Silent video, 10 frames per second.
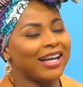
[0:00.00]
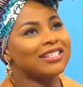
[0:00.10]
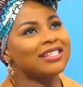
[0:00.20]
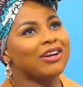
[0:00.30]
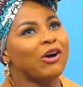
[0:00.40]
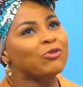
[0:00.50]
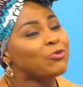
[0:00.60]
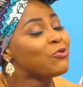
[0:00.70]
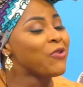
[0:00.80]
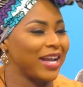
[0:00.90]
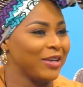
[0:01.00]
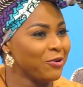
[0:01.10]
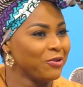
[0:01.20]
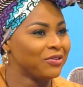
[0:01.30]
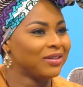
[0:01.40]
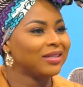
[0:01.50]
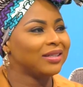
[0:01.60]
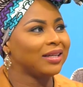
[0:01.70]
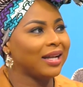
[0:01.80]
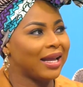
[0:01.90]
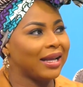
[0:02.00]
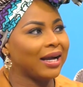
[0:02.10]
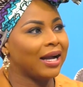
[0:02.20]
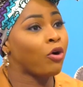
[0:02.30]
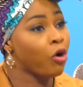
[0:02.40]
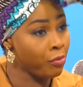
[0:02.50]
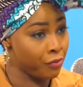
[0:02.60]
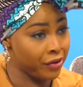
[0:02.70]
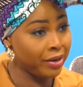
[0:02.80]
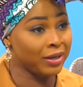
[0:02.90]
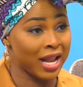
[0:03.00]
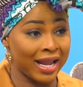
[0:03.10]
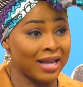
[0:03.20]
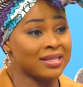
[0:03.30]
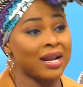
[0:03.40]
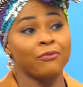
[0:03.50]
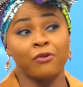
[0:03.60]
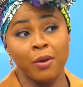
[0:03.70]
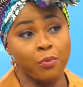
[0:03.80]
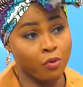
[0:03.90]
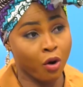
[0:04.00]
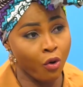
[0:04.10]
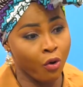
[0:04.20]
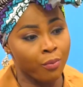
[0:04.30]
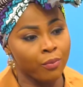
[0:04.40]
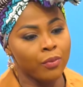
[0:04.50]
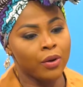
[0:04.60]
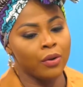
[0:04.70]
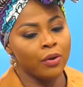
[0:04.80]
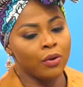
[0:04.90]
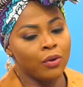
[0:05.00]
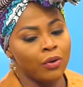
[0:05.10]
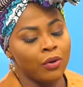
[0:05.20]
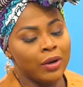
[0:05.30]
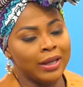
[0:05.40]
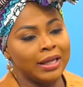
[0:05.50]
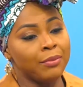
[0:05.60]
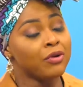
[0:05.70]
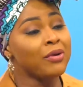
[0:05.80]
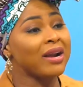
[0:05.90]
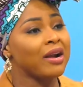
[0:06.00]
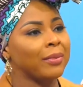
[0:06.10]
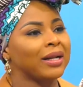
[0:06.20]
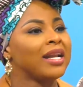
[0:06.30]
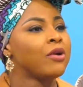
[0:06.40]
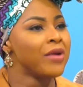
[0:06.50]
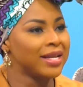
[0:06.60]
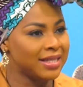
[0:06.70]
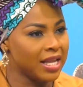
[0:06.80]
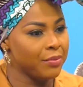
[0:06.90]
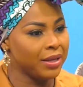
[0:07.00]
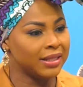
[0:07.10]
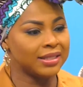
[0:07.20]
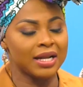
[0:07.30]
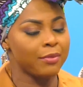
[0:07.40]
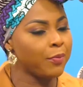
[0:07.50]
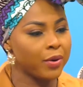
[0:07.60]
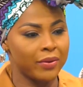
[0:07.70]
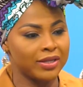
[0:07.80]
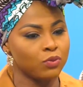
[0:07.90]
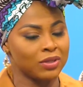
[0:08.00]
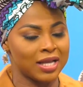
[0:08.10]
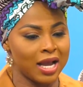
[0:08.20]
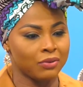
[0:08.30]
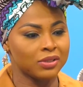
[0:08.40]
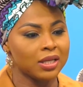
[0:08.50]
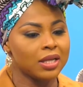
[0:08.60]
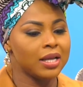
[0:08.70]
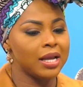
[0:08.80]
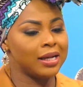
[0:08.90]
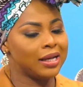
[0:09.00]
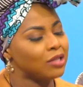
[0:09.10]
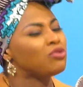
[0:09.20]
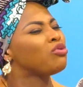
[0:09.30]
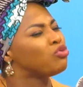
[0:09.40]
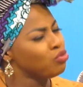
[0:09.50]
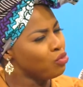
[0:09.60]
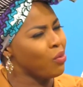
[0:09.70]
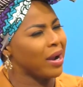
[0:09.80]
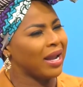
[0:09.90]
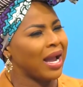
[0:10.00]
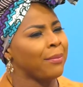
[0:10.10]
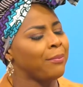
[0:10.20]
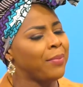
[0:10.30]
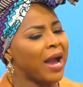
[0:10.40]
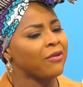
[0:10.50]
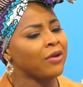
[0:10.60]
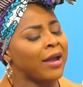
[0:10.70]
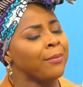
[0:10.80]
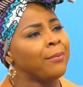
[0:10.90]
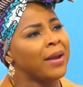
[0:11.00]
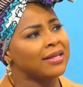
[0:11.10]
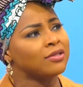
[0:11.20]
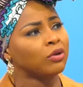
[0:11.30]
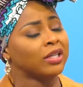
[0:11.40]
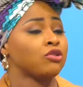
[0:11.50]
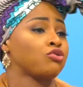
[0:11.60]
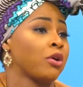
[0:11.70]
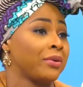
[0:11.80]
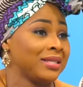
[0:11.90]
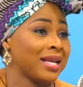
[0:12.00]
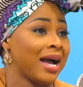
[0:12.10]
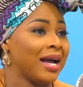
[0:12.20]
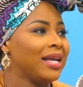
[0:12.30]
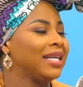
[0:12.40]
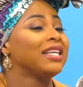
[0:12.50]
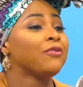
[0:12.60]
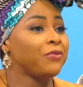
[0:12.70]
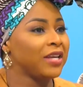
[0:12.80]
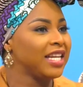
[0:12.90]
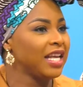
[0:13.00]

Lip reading: yes, or to cry oh. Like a comrade, like I said, I'm from a poor home. And then my great grandmother they raised me. And then my parents was out. And then they saw to cry. I based on the stories that they feed